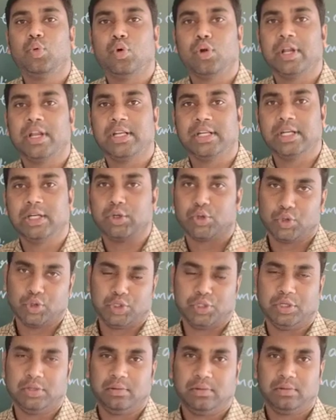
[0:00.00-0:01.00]
oriented
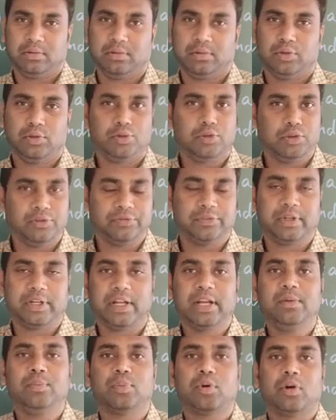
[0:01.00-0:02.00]
question. Don't
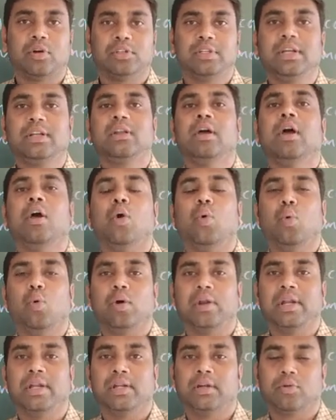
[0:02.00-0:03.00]
forget project
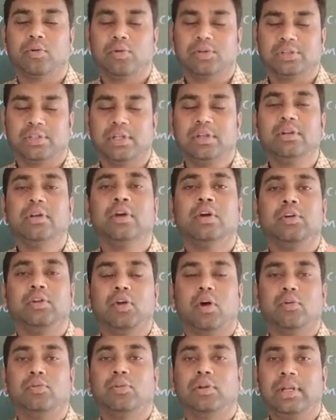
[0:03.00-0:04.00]
oriented question.
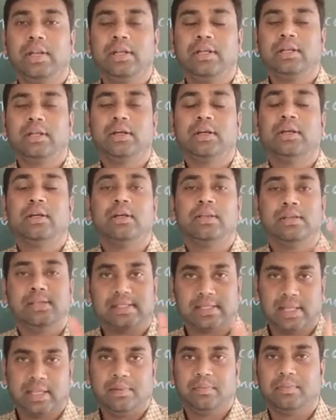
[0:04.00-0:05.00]
You have to write
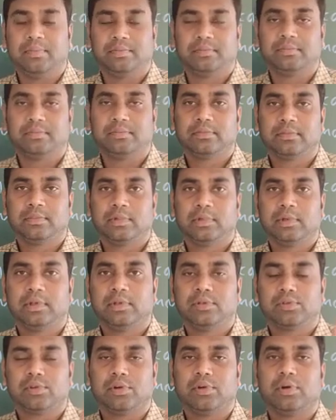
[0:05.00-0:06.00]
same.
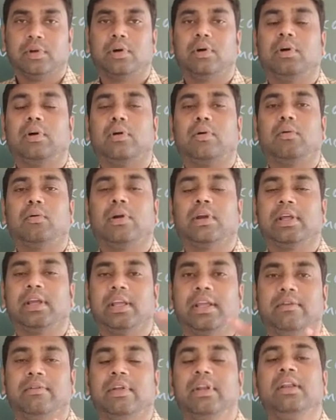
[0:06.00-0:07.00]
So what I
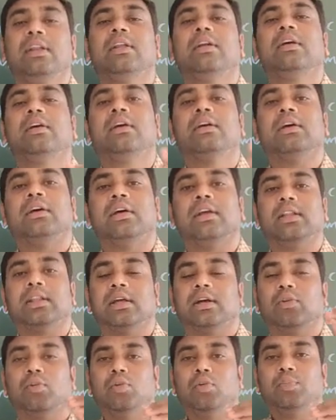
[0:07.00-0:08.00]
given in
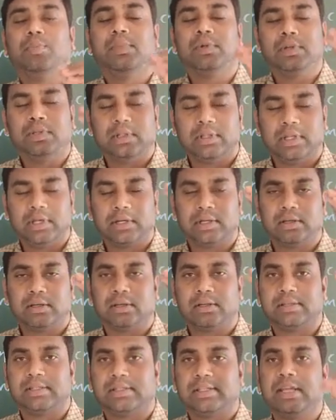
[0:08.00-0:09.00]
the group,
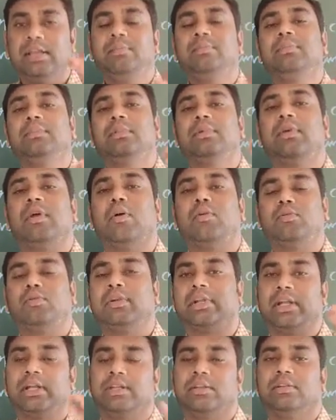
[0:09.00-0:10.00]
that same you have to
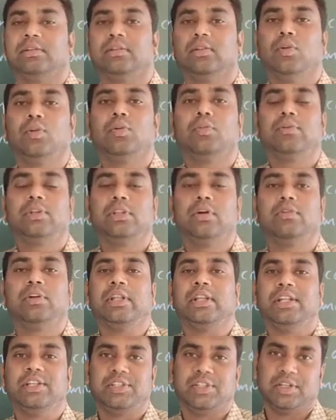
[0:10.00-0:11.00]
write. No, without
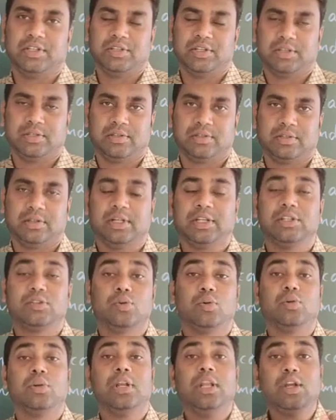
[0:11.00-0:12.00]
any changes. That is
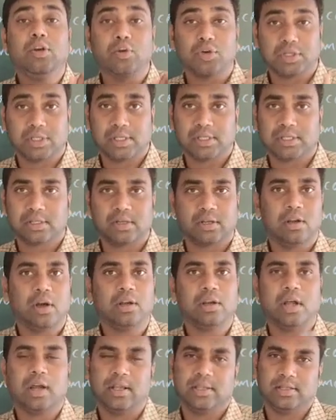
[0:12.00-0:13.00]
only questions,
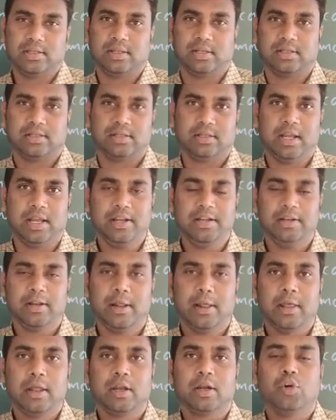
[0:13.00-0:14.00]
not answers.
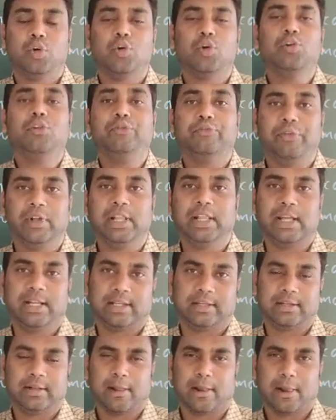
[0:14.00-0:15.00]
Right? Don't fill
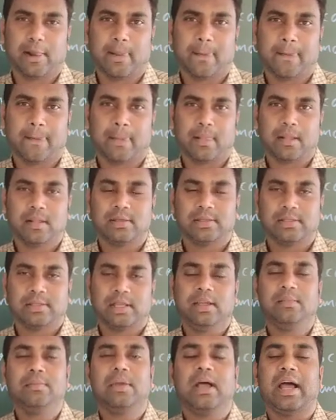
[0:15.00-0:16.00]
that.
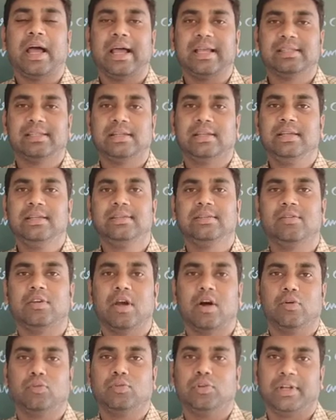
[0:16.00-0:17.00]
Same as it is,
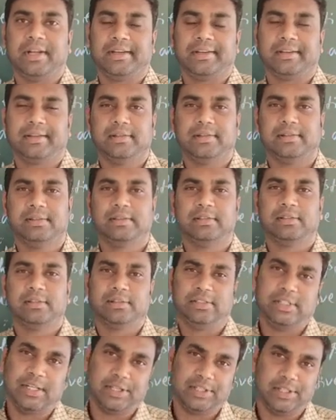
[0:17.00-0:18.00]
you have to write.
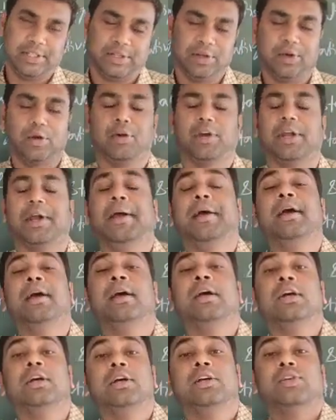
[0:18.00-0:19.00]
That's it.
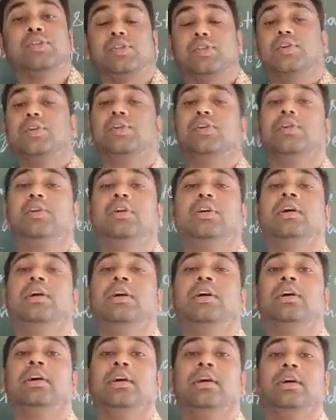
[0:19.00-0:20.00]
Okay.
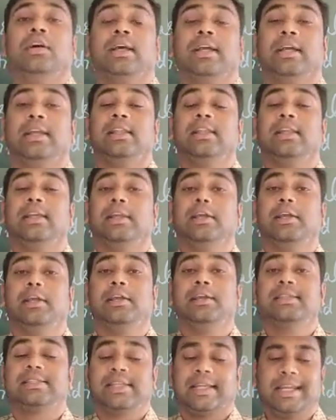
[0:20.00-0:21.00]
So in
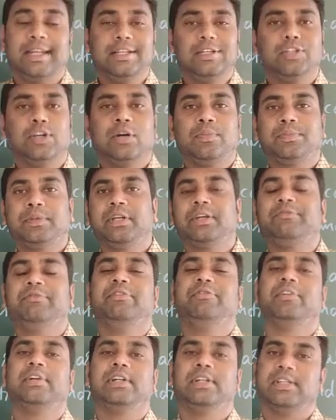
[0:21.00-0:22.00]
the second chapter,
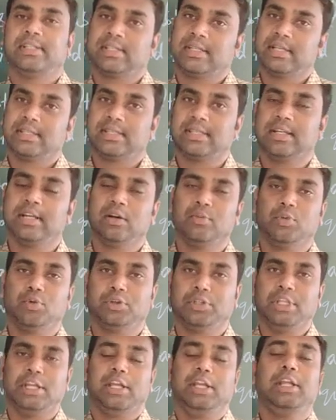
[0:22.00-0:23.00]
we were discussing
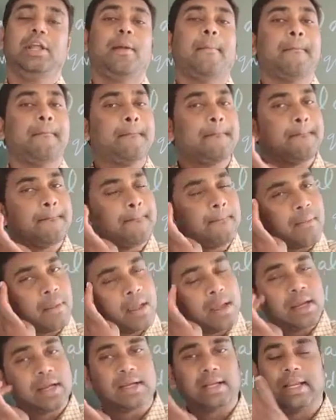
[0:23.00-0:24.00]
about the
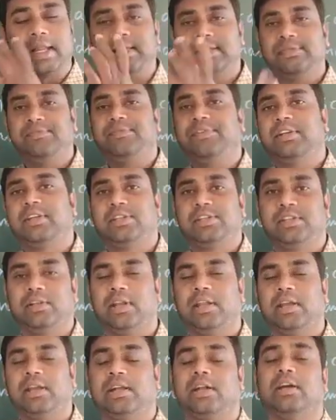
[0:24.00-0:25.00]
classification,
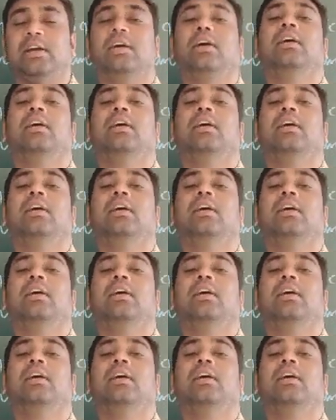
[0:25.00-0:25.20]
like